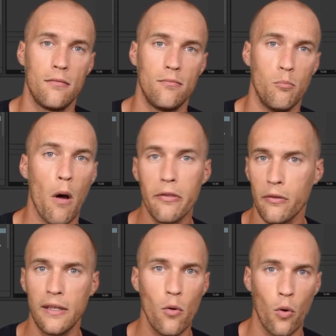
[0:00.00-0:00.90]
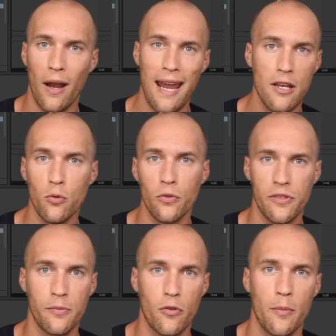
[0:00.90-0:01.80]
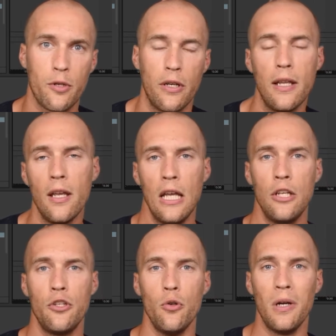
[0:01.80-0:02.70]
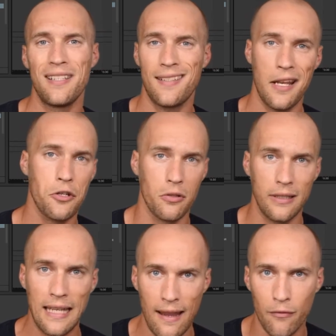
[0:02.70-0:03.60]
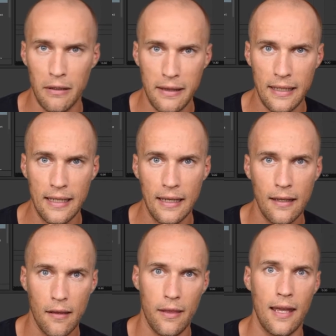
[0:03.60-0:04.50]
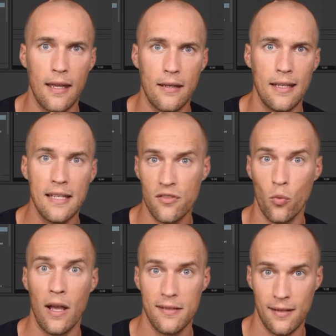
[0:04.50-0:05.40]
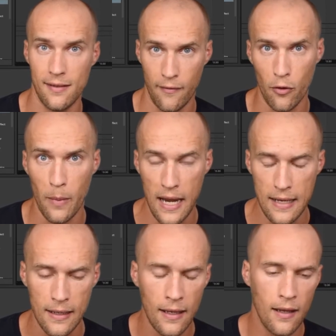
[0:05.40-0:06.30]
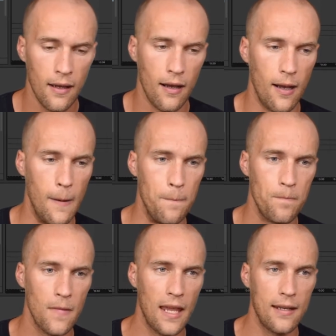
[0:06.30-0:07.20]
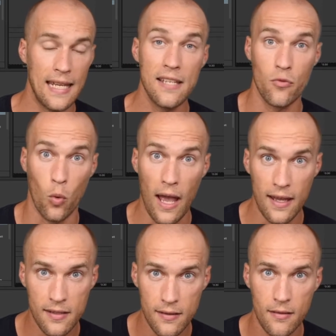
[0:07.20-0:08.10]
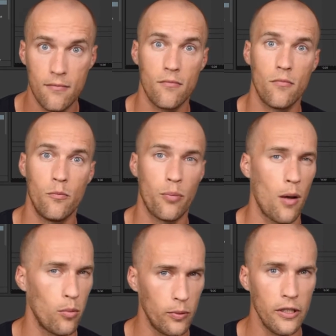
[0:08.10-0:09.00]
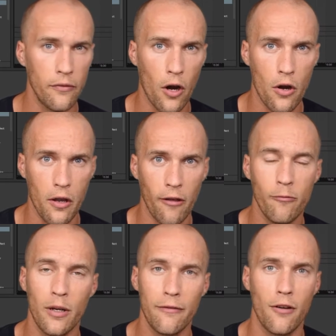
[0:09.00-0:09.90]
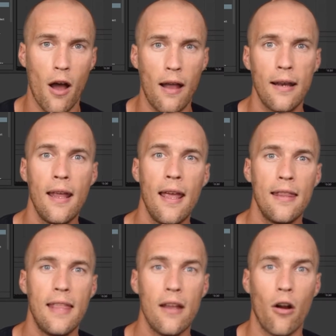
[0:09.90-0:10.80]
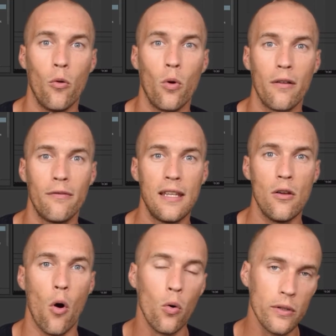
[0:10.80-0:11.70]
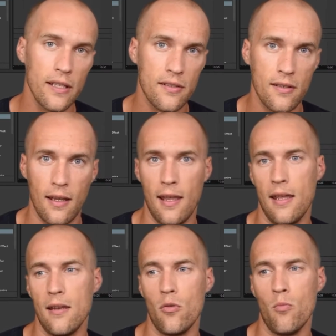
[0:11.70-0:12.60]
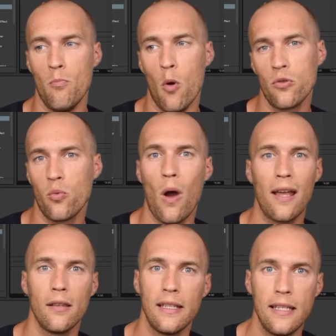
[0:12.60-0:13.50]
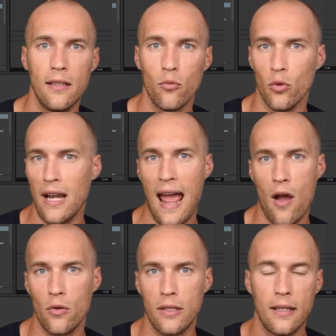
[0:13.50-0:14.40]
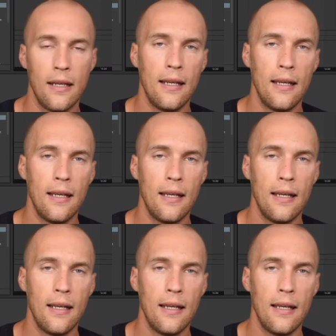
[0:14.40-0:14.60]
monthly or annual subscription to essentially everything that East West has ever made. And East West, probably you've heard of, but if not, they are one of the oldest and most widely renowned